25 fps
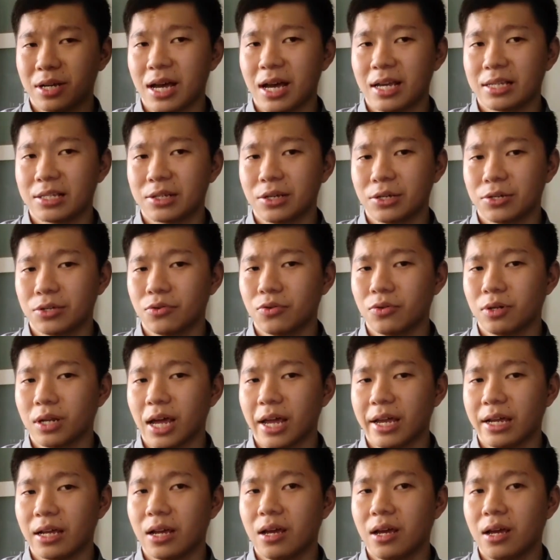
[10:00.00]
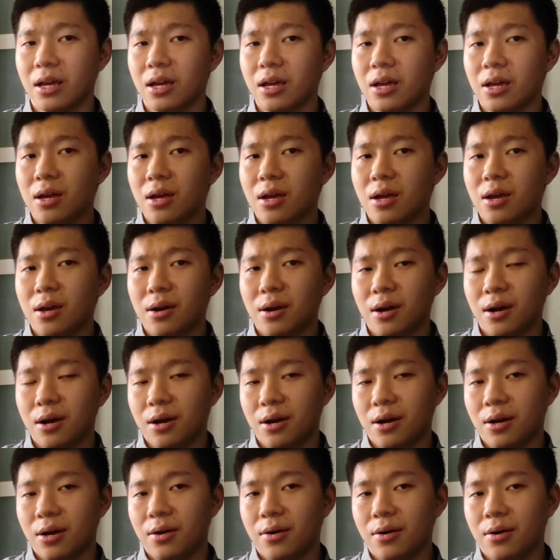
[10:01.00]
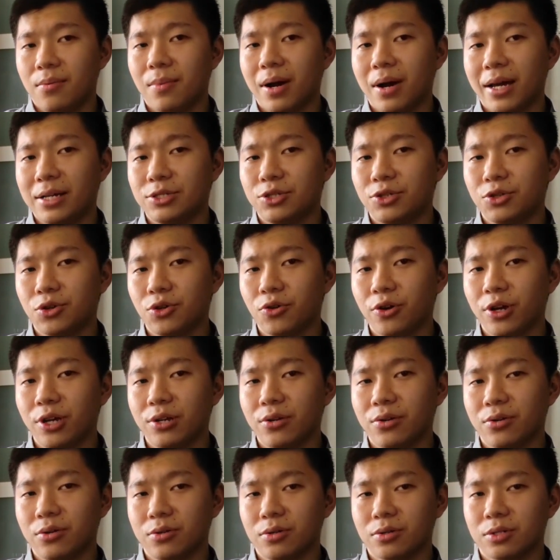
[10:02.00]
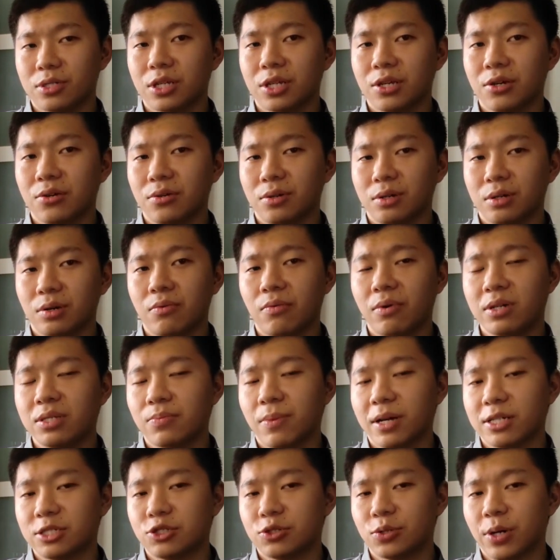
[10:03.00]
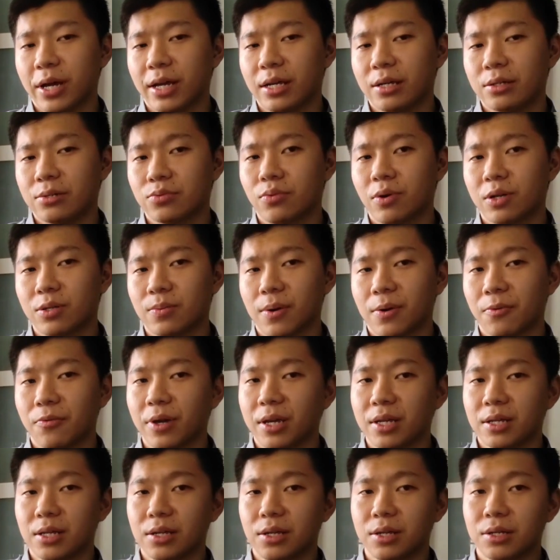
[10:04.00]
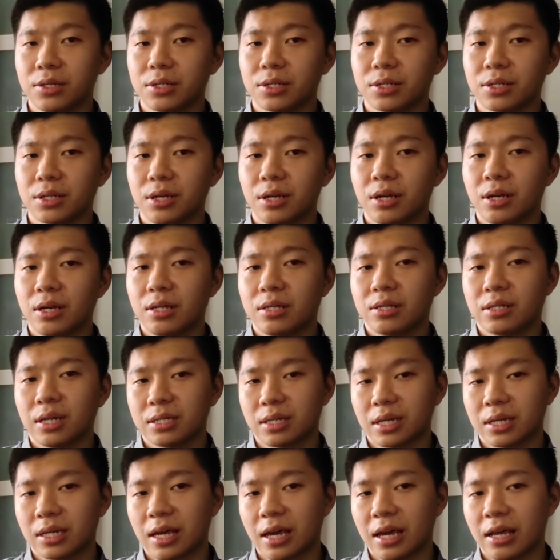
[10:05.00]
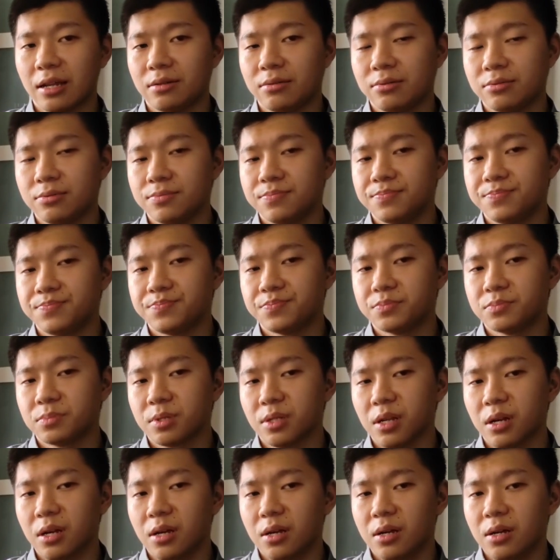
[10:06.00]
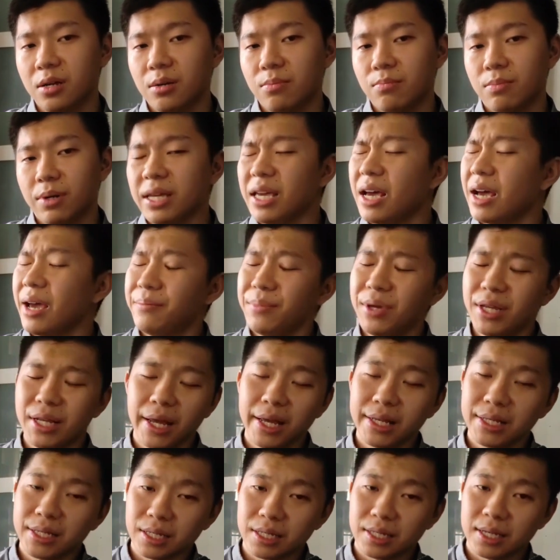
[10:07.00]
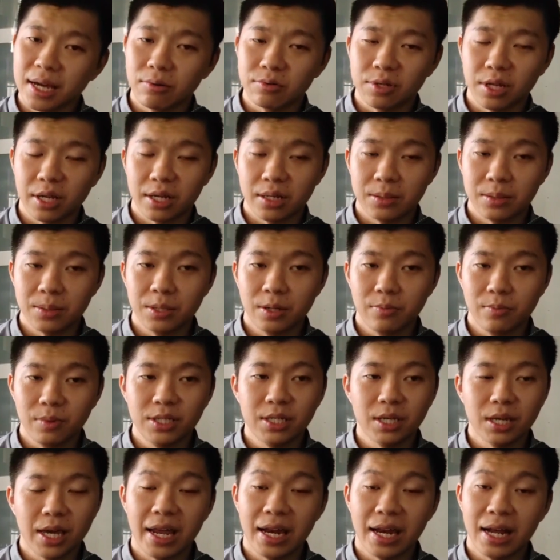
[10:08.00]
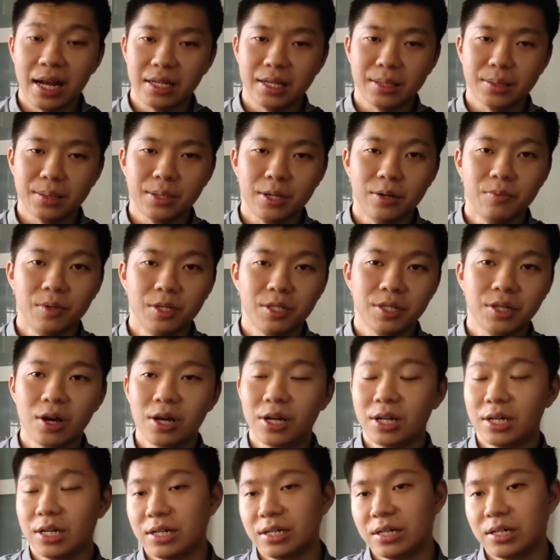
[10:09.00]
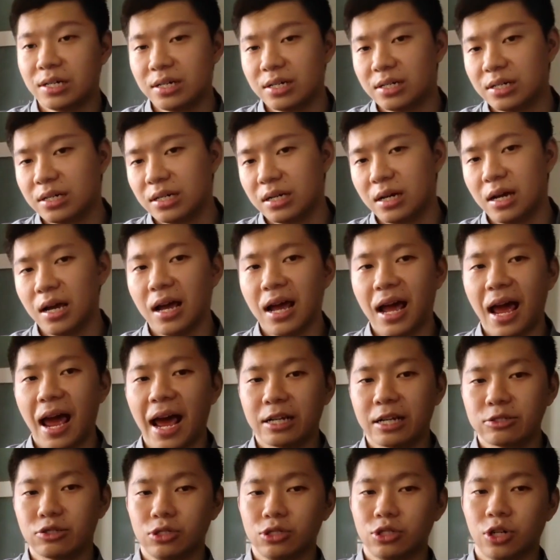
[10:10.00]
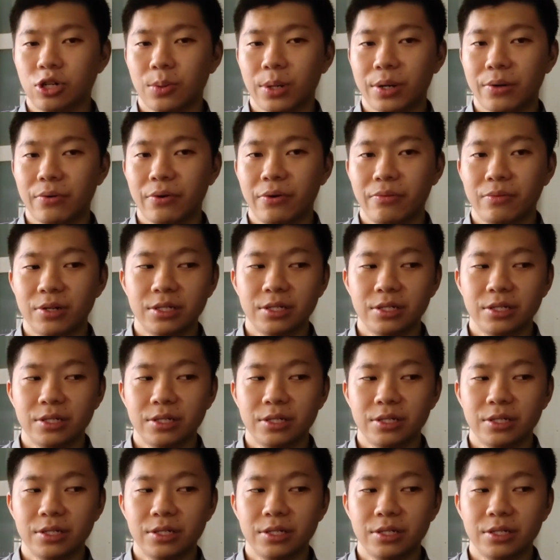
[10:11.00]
her to, like my GO, skill. What's my strengths? What's my weakness? Things like that. But yeah, I mean, it's a scouting firm. It's a headhunting firm. It's not a actual job recruitment.